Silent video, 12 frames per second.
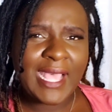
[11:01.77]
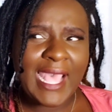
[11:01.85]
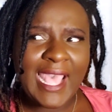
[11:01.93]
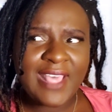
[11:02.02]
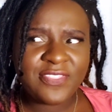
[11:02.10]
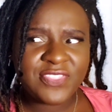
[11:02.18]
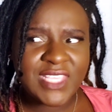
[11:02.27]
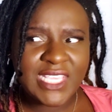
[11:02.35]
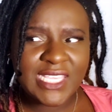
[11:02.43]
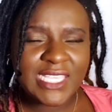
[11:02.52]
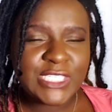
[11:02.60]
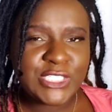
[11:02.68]
I
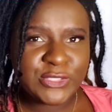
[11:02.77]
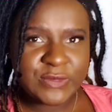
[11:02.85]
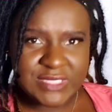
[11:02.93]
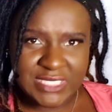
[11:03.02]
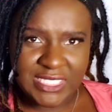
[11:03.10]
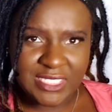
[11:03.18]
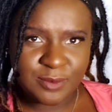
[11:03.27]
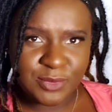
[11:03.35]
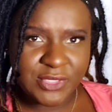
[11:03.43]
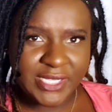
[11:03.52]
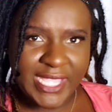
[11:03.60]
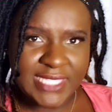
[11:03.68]
think using
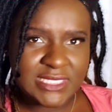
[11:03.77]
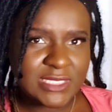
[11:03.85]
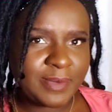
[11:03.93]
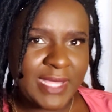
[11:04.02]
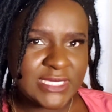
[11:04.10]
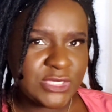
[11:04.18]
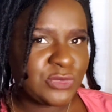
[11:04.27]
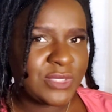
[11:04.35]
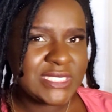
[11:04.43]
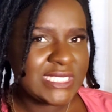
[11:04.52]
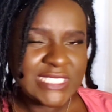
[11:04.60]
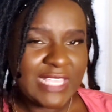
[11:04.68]
boric acid
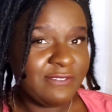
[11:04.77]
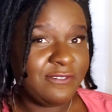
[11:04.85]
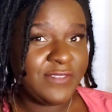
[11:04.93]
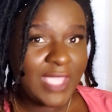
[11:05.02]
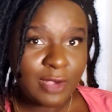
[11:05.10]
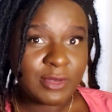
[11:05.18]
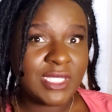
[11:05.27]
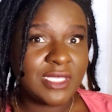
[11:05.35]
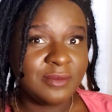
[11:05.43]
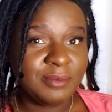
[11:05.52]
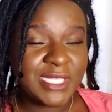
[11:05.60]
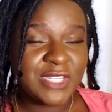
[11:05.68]
suppositories is a very
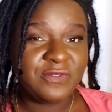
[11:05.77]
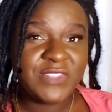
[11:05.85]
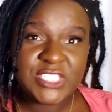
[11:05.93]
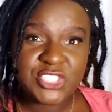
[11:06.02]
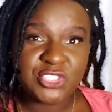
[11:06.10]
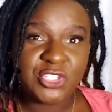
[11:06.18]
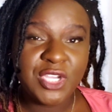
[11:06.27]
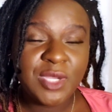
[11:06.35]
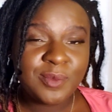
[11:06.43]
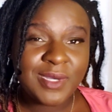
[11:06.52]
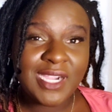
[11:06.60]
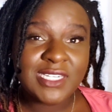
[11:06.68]
beneficial
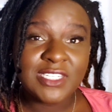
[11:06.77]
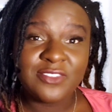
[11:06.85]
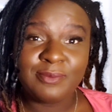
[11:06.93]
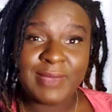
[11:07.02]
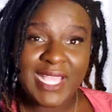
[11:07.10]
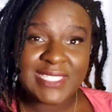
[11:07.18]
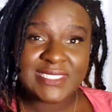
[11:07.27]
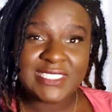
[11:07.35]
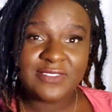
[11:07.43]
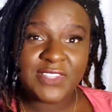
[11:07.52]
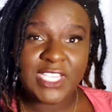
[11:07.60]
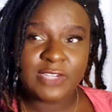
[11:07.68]
part of my
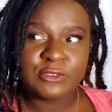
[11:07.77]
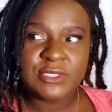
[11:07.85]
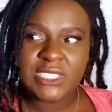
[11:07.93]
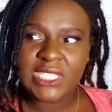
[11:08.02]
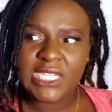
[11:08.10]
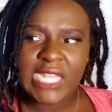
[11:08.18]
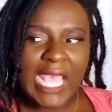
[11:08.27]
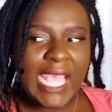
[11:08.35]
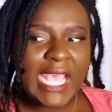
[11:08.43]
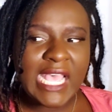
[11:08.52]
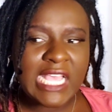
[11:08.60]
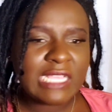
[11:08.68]
self-care routine.
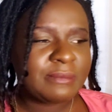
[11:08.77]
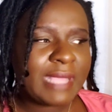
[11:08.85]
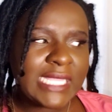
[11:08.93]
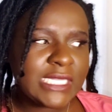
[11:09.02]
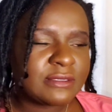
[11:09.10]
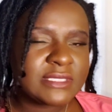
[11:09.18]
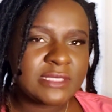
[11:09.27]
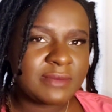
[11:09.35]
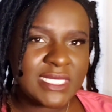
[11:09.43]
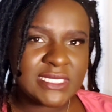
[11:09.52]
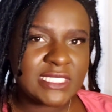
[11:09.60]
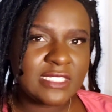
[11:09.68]
I don't see
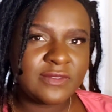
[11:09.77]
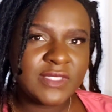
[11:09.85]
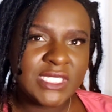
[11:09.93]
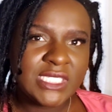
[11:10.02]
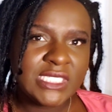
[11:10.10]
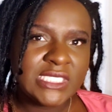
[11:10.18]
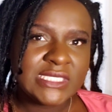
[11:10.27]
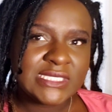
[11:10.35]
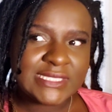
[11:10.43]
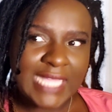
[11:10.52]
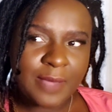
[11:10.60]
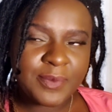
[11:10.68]
myself
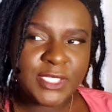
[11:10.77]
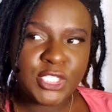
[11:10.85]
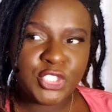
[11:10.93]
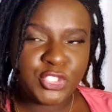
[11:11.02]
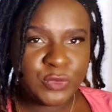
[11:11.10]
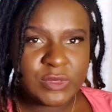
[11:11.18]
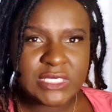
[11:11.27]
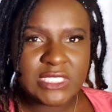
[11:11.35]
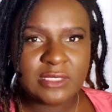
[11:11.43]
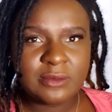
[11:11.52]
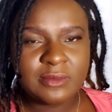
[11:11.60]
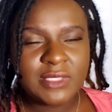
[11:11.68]
stopping using
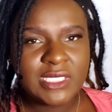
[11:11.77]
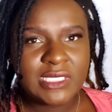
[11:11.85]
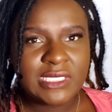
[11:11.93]
them